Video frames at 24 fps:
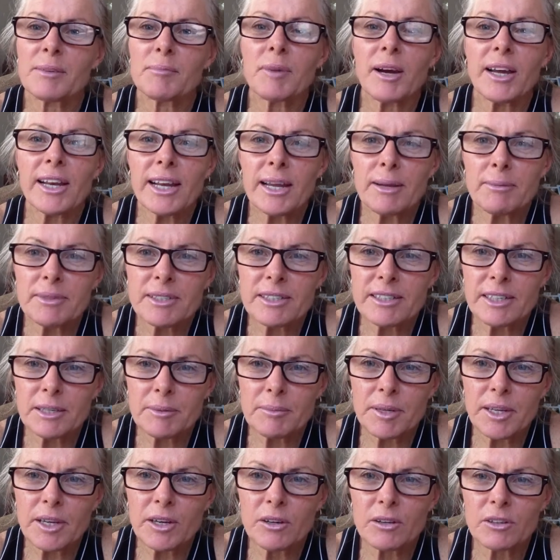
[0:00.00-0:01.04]
My name's
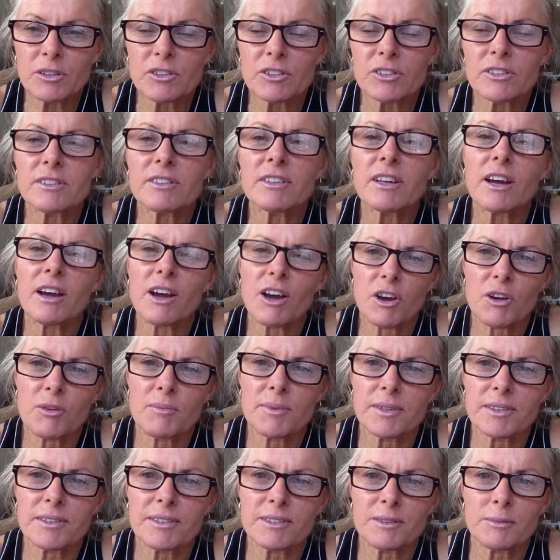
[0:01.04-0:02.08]
Debbie Hodges. I hope
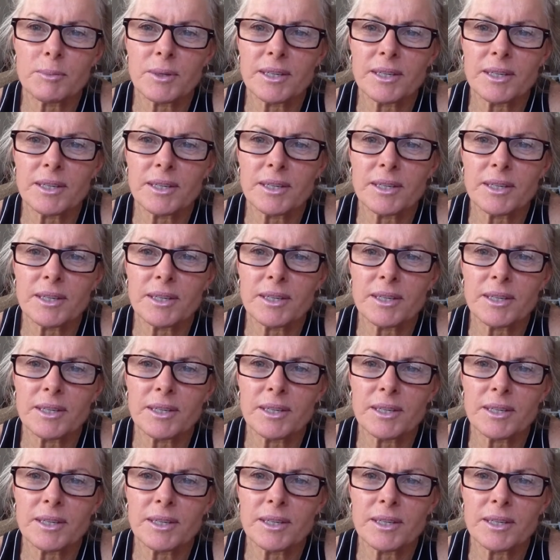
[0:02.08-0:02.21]
this has